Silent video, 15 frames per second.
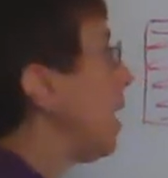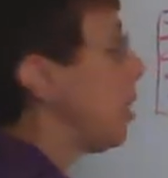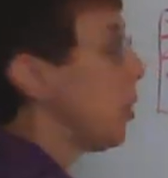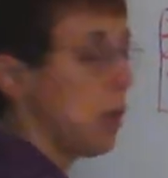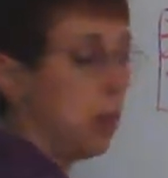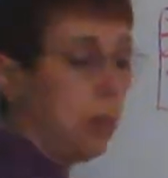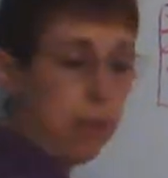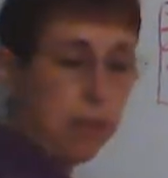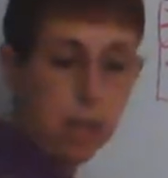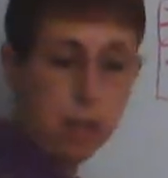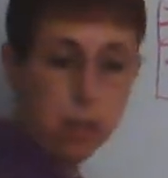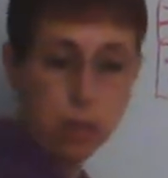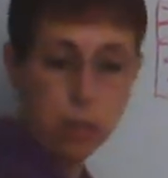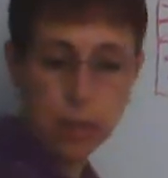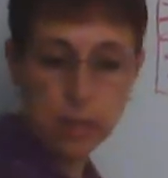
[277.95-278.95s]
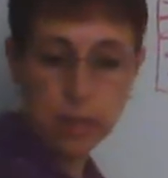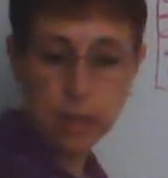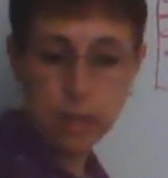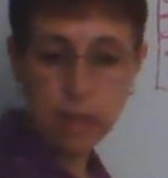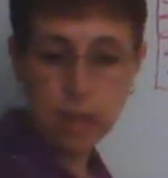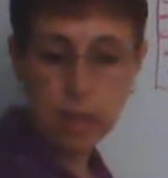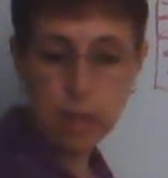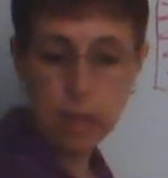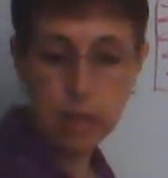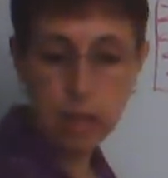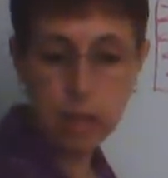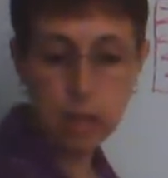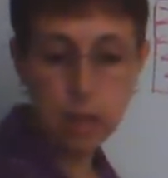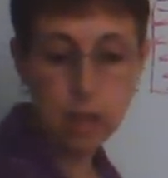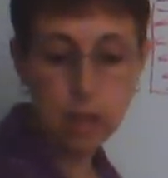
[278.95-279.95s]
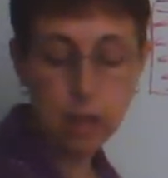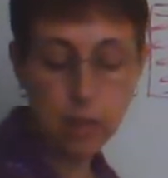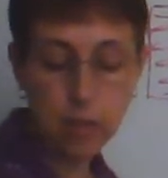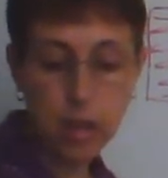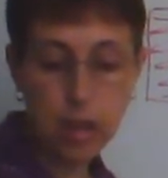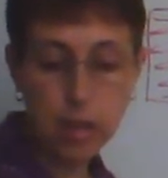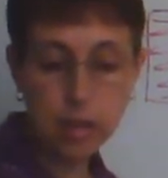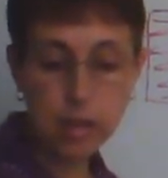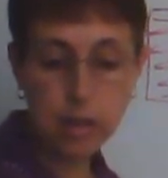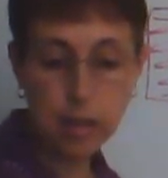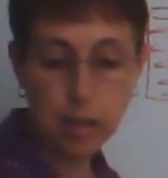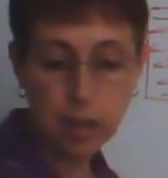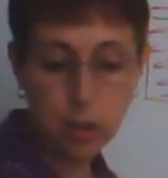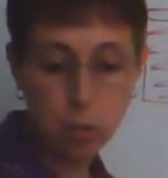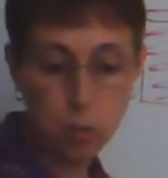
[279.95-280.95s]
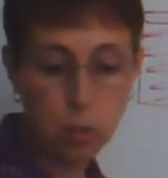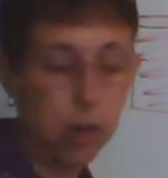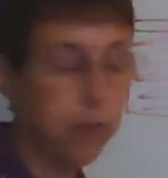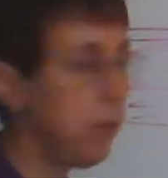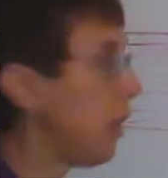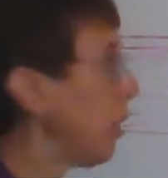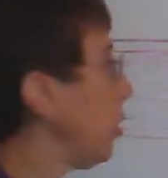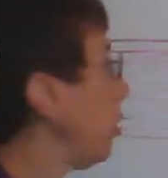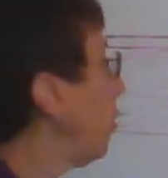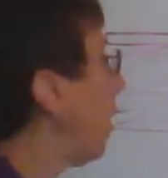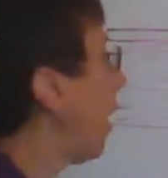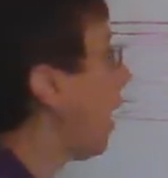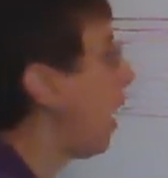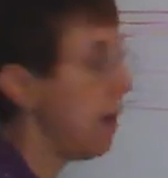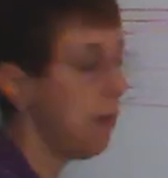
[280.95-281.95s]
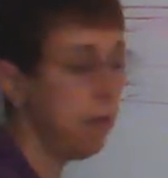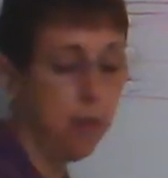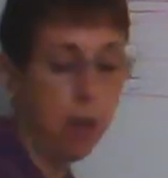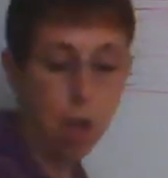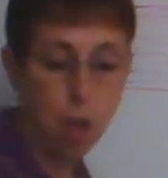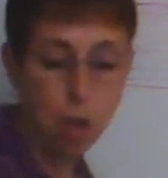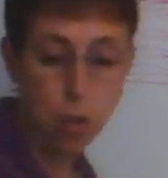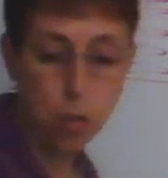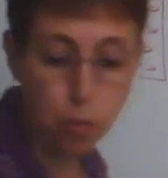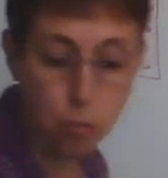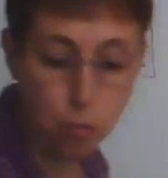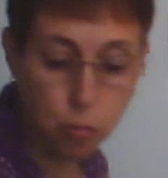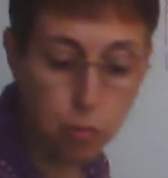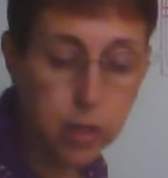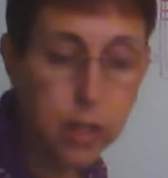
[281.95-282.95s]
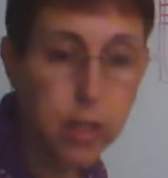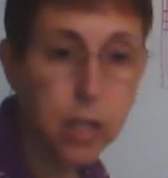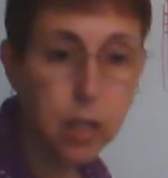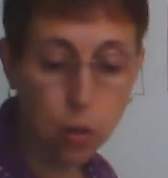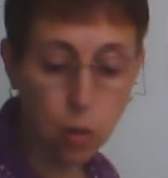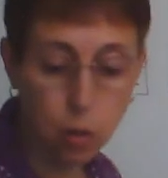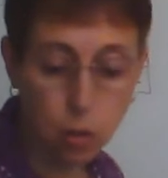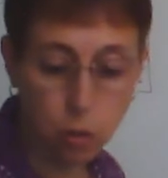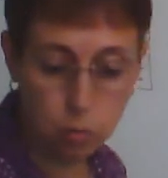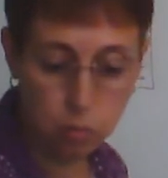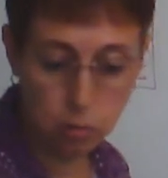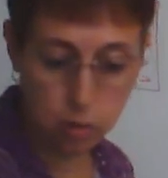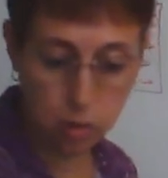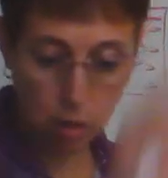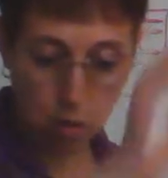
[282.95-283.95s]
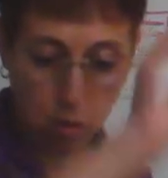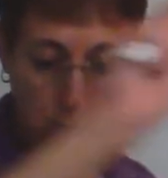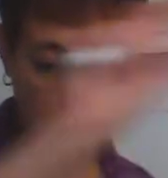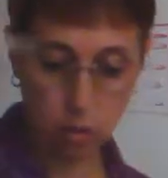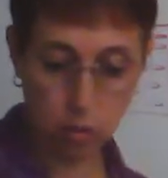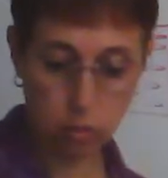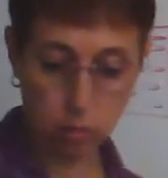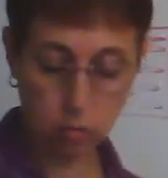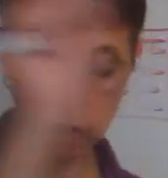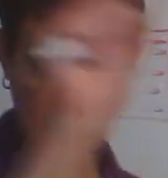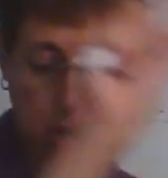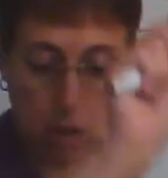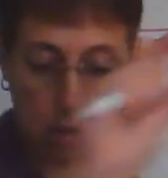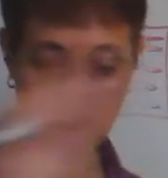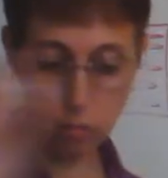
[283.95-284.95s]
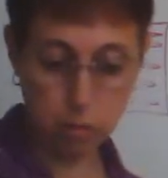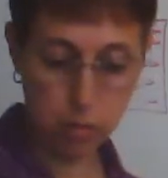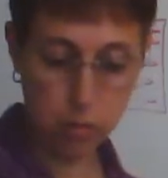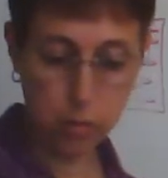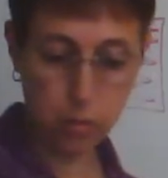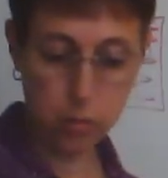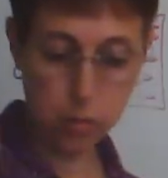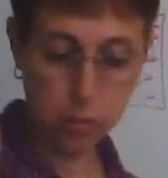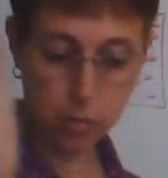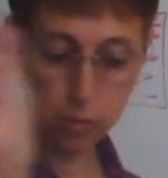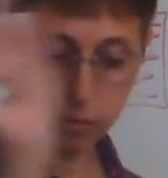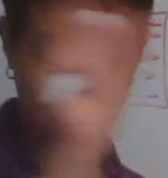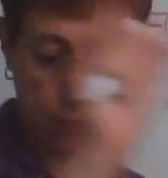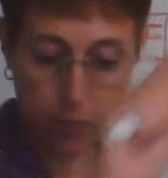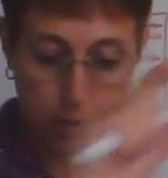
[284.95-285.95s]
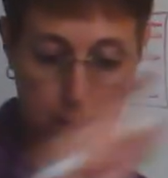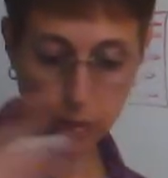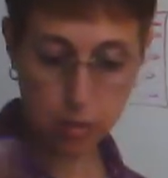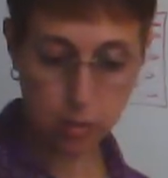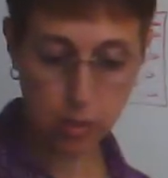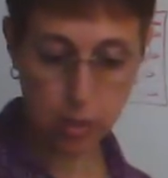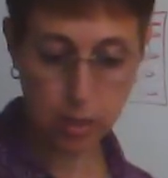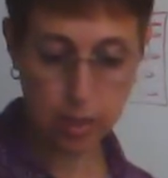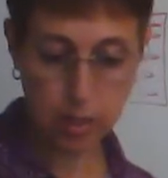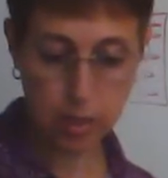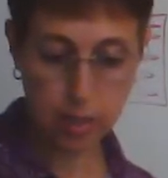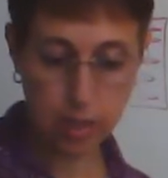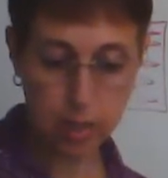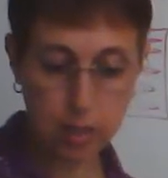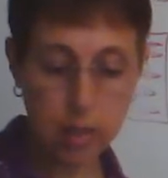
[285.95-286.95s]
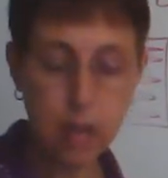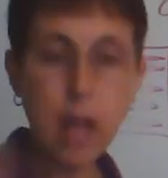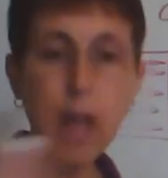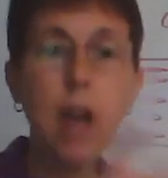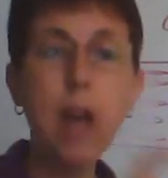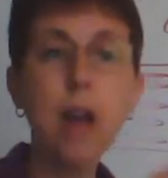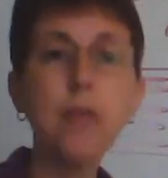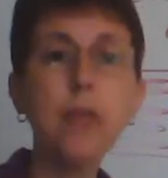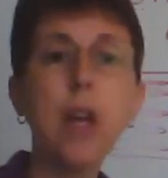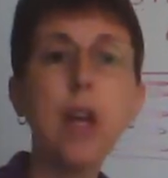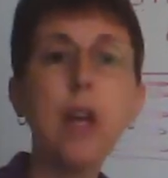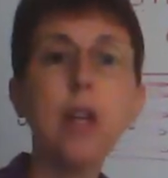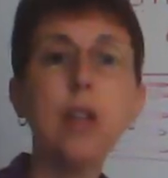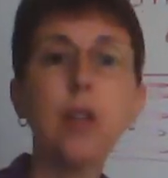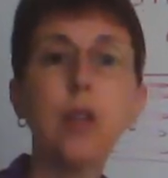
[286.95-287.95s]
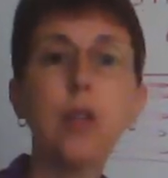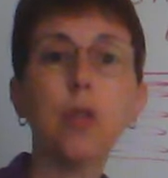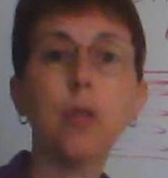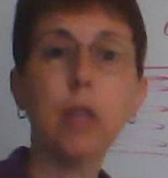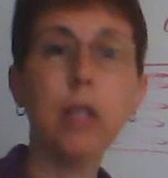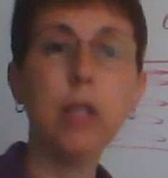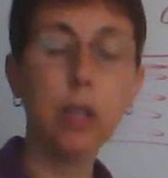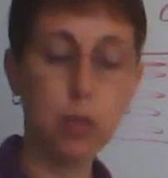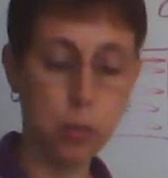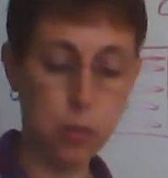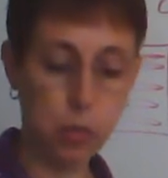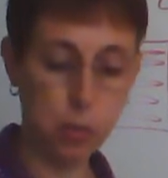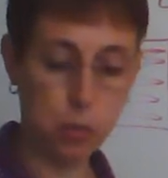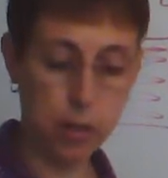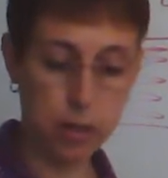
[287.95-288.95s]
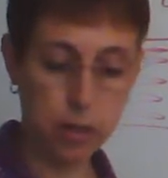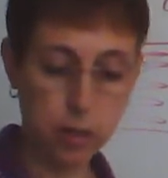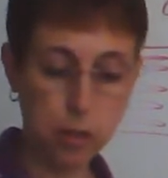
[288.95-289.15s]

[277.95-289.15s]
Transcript: So again, you can see in that second one that you have 3 whole rows shaded in, and then 3 little squares.